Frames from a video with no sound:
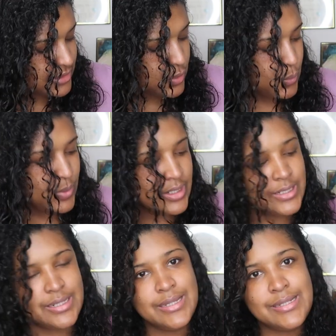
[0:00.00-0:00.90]
is what
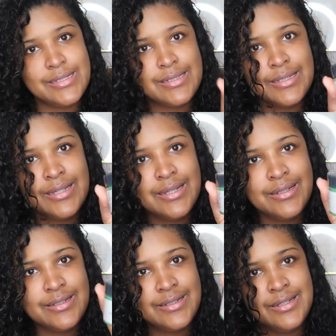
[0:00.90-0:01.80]
it is
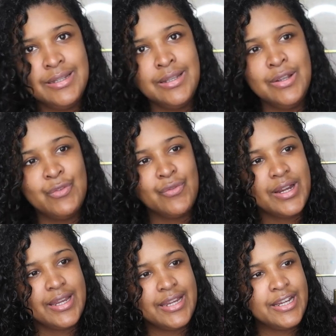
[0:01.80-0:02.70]

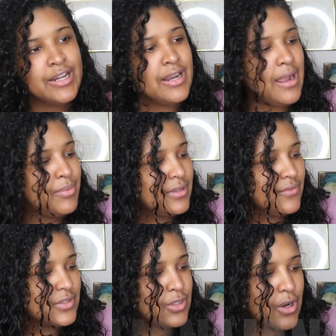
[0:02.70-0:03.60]
right here. I
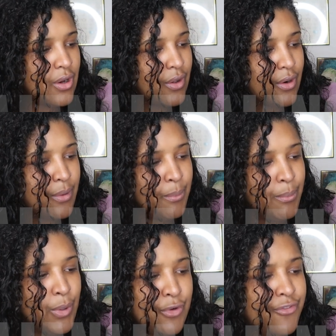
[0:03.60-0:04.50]
believe it's called
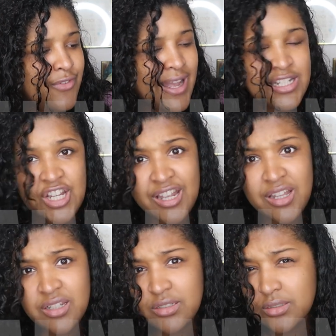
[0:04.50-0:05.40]

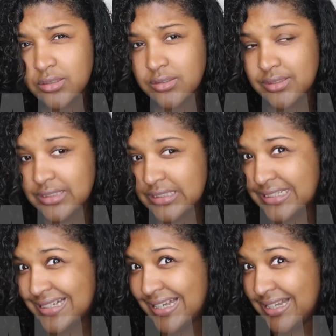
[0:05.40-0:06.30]
Mofajang,
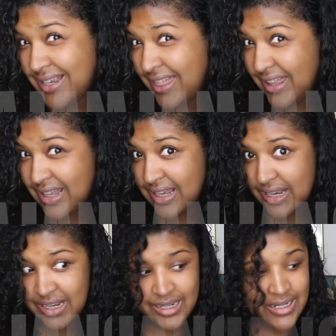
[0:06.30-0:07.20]
I think.
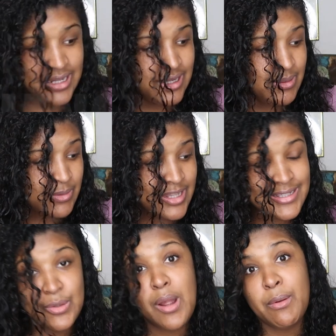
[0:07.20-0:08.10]

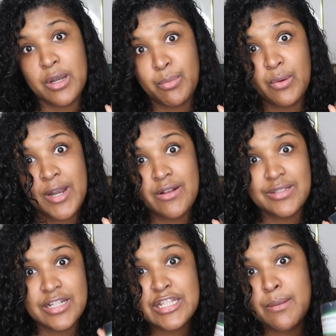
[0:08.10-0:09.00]
That's the way I'm gonna
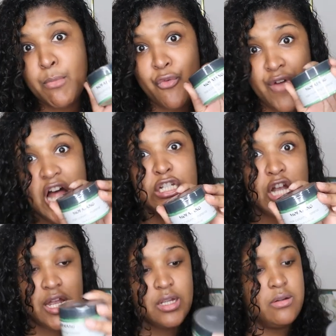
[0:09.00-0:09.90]
pronounce it. Some
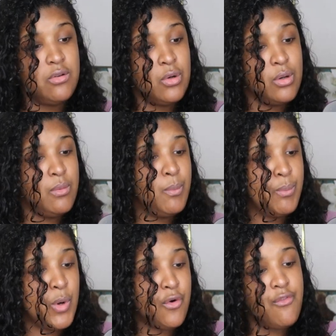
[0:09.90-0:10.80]
Mofajang or
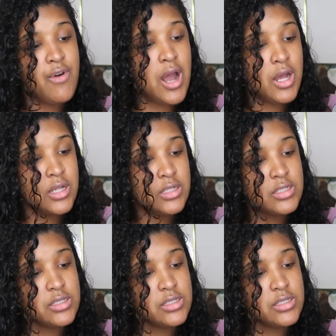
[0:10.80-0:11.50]
Mofajang,